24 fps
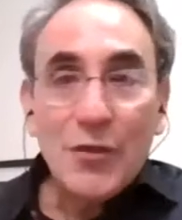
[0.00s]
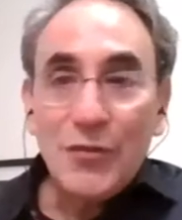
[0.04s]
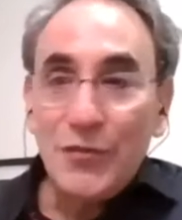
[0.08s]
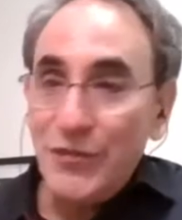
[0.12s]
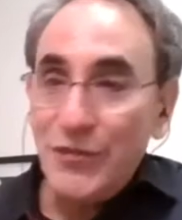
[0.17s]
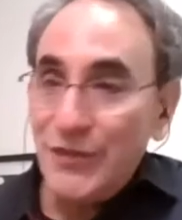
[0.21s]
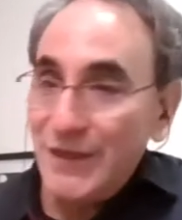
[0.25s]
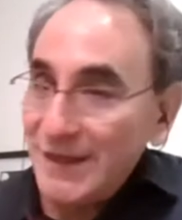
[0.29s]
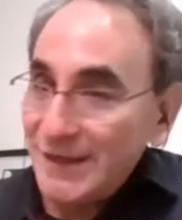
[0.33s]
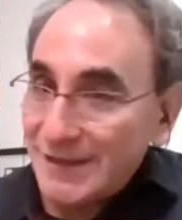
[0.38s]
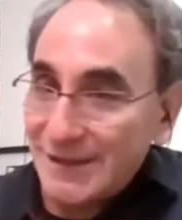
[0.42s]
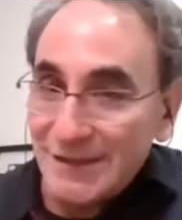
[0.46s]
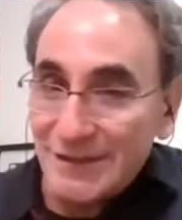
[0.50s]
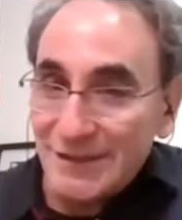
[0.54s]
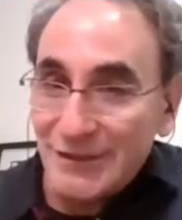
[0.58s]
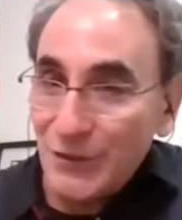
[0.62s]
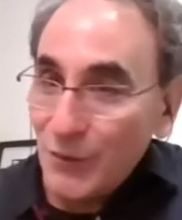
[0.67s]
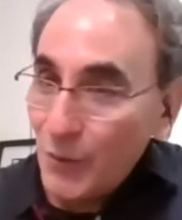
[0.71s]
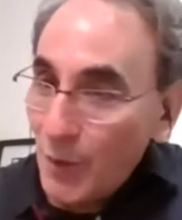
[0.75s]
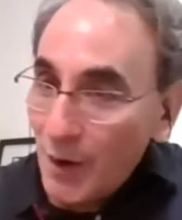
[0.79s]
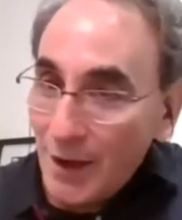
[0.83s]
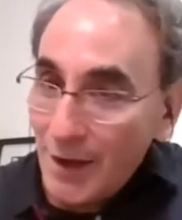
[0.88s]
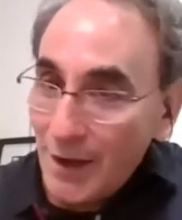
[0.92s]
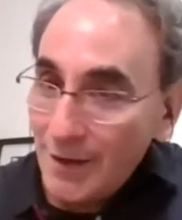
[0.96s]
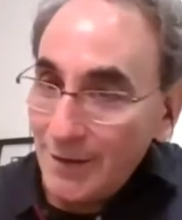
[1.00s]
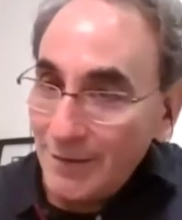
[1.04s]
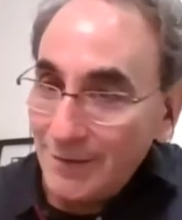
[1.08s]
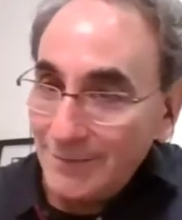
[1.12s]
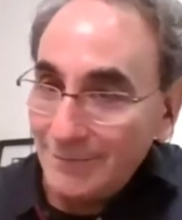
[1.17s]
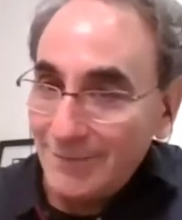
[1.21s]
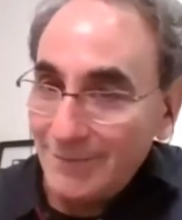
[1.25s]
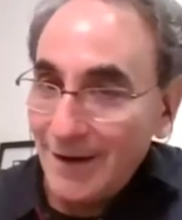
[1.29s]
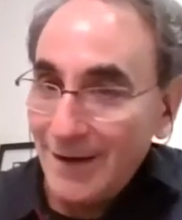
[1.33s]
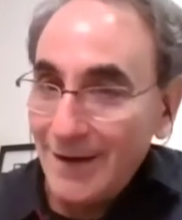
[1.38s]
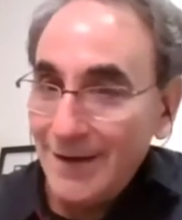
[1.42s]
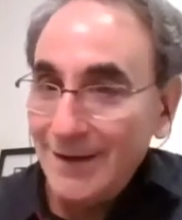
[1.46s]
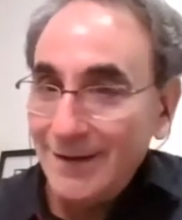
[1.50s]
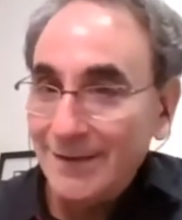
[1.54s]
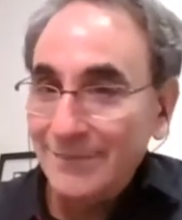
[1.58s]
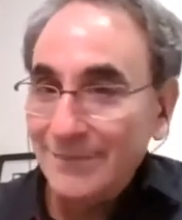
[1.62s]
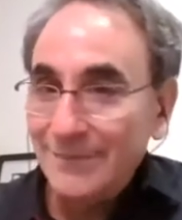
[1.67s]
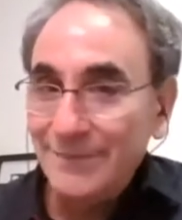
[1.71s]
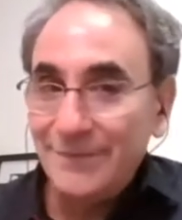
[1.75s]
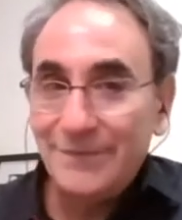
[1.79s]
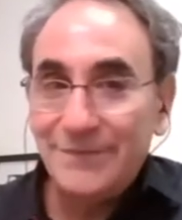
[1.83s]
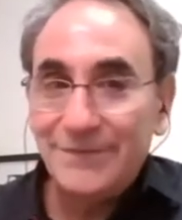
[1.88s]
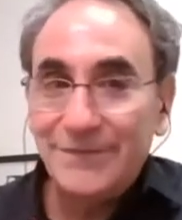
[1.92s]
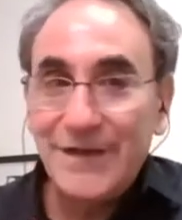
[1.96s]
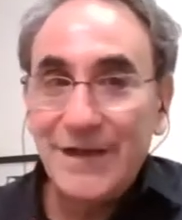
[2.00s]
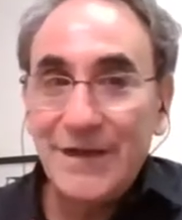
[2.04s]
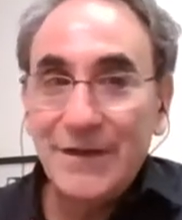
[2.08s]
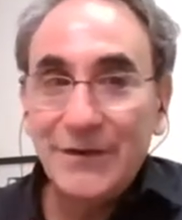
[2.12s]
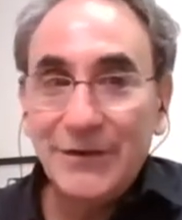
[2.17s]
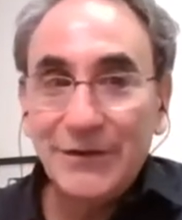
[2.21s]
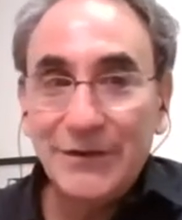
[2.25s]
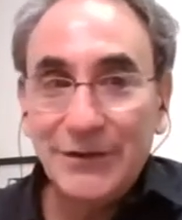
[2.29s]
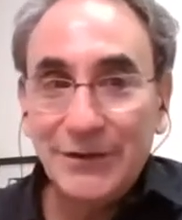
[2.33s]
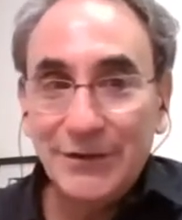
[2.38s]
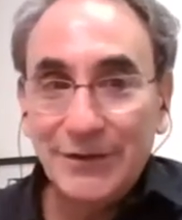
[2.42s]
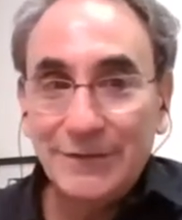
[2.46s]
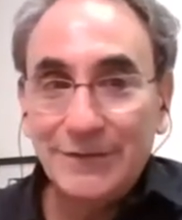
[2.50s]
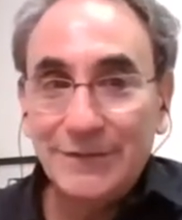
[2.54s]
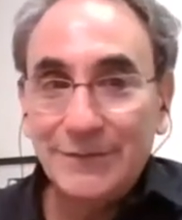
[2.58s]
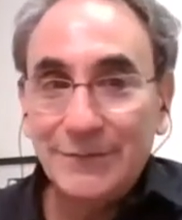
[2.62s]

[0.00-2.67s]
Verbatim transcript: This is the one, right? Failure.